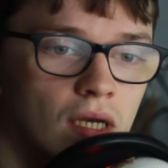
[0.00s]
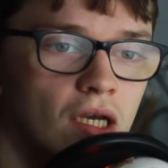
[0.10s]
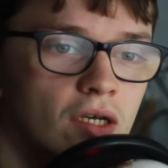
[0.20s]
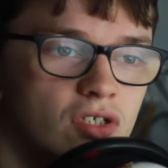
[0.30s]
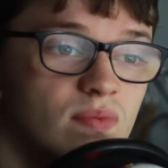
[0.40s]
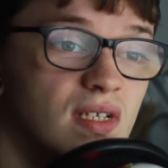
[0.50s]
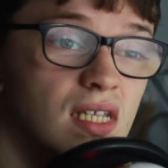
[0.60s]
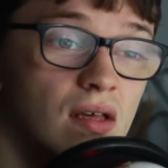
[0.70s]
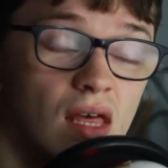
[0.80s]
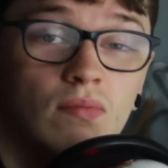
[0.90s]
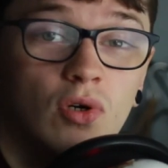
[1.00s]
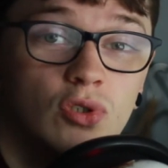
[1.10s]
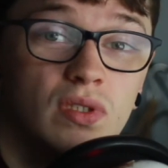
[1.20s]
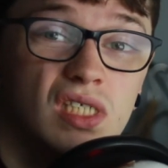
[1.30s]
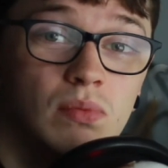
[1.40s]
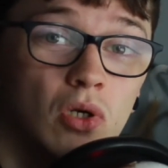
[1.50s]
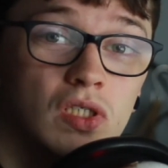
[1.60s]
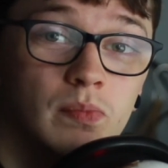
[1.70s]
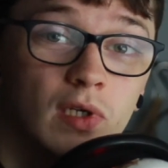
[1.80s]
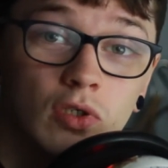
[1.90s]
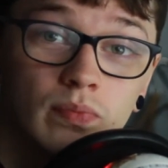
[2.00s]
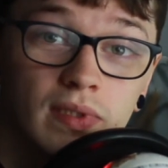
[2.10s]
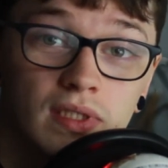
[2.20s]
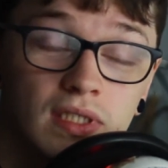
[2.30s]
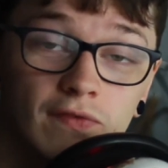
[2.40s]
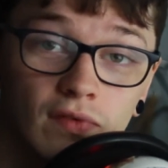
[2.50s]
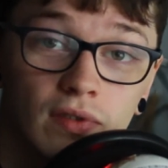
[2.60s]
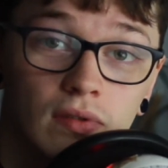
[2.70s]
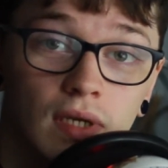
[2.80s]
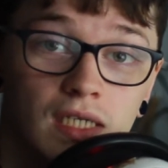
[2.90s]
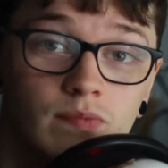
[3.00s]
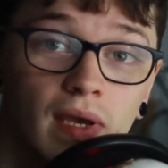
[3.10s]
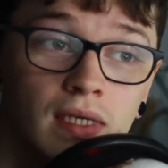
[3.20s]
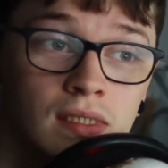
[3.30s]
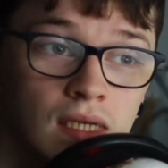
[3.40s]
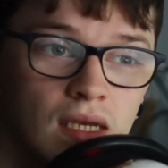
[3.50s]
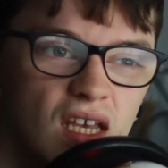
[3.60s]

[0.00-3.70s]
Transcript: It just means that that module is more split up into different aspects.